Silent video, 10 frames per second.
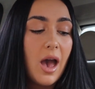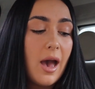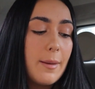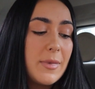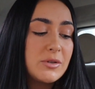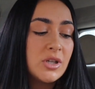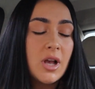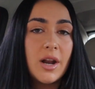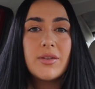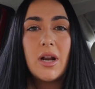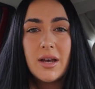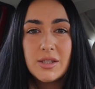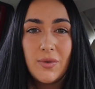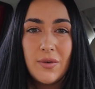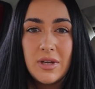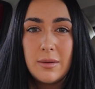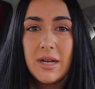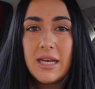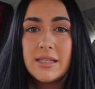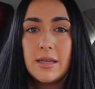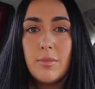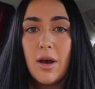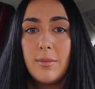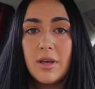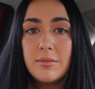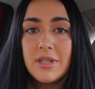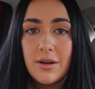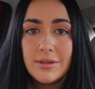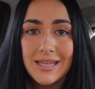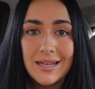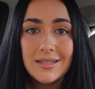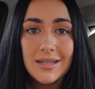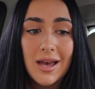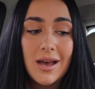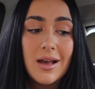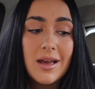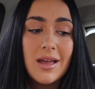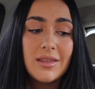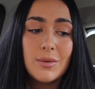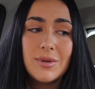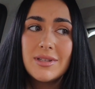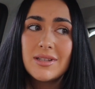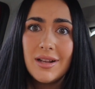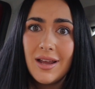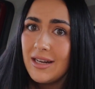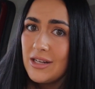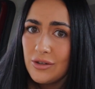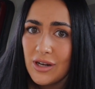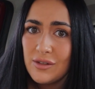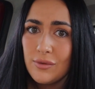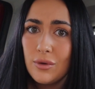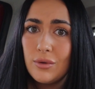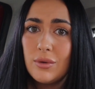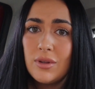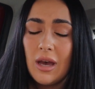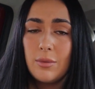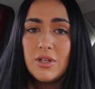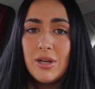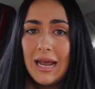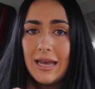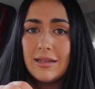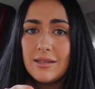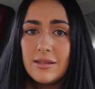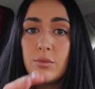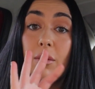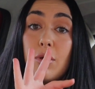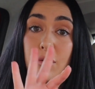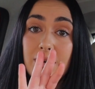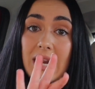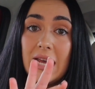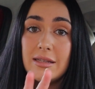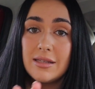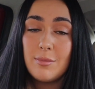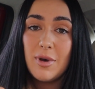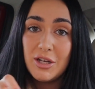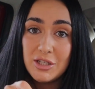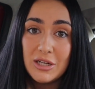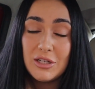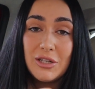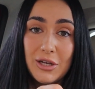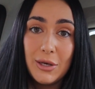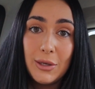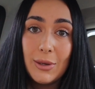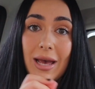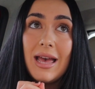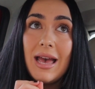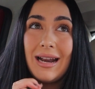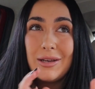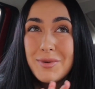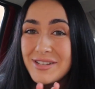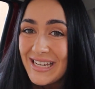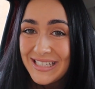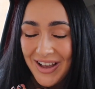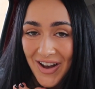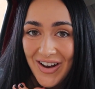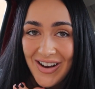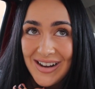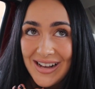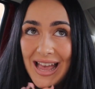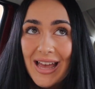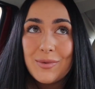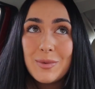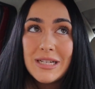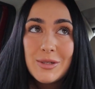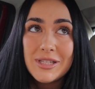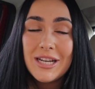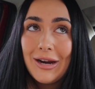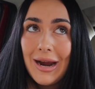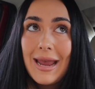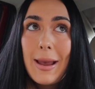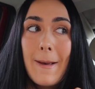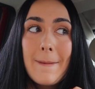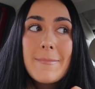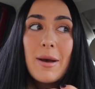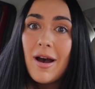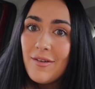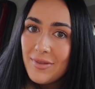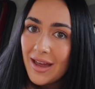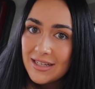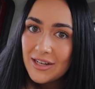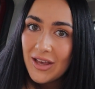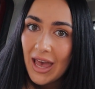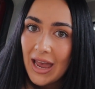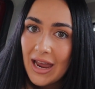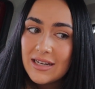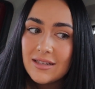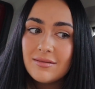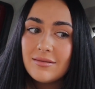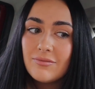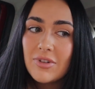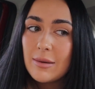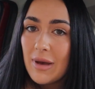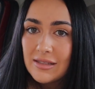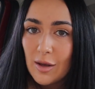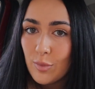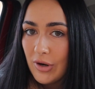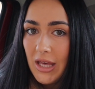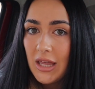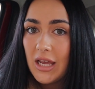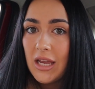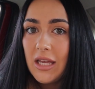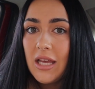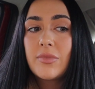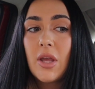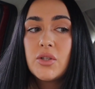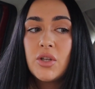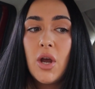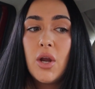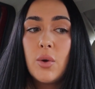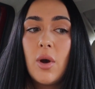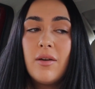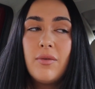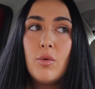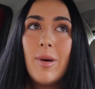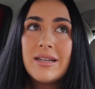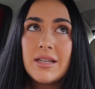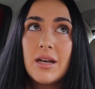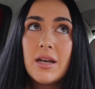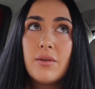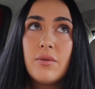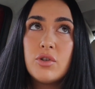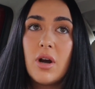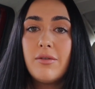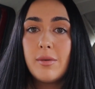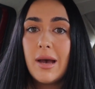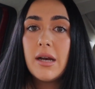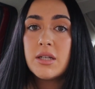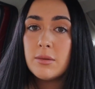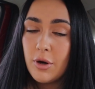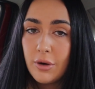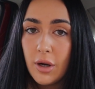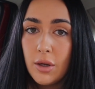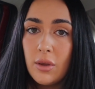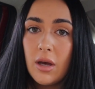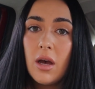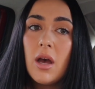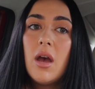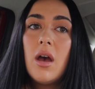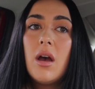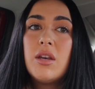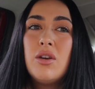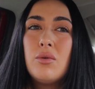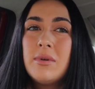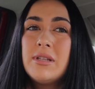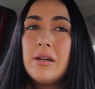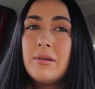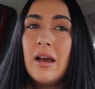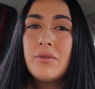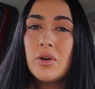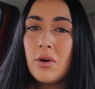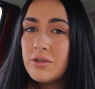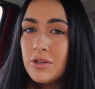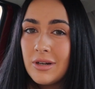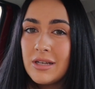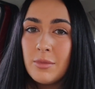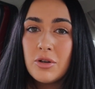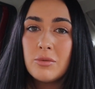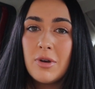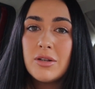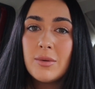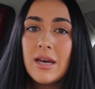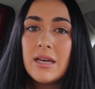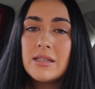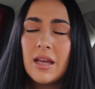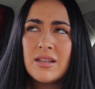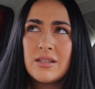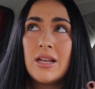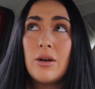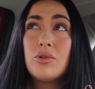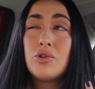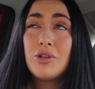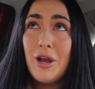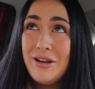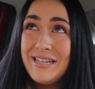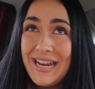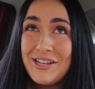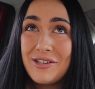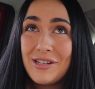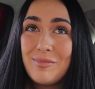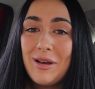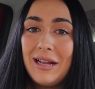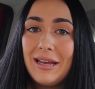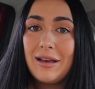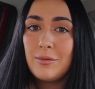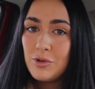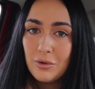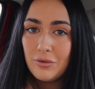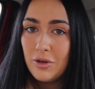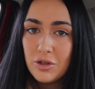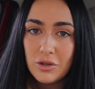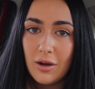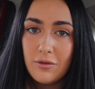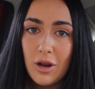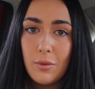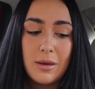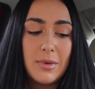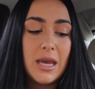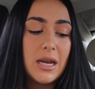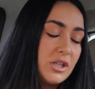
It was just kind of the last 15 minutes in Birmingham town centre that was slightly stressful. There were three lanes that merged into two. And I always hit a car, which wasn't great. But apart from that, I did okay. I didn't really mess anything. So I feel better for driving back tomorrow that you almost don't really have to concentrate as much on motorways. Like, that sounds so dangerous, but like, I'm sure if you can drive, you know what I mean.